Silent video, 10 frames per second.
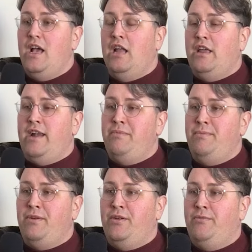a lot of
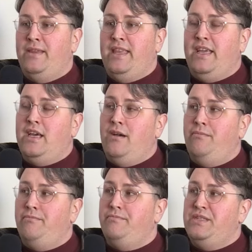people, when they
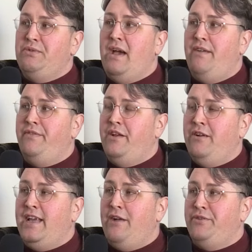come to have their
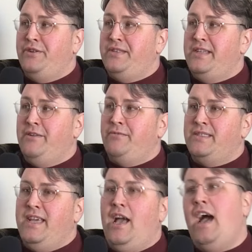encounters here, will
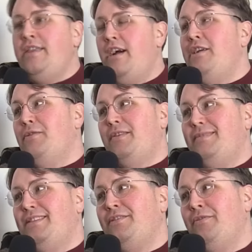say, I thought you were going to
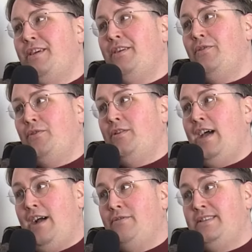be at the glory hole
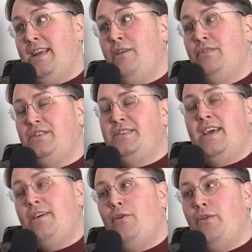house now, which is
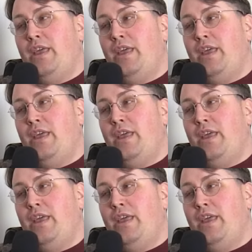a whole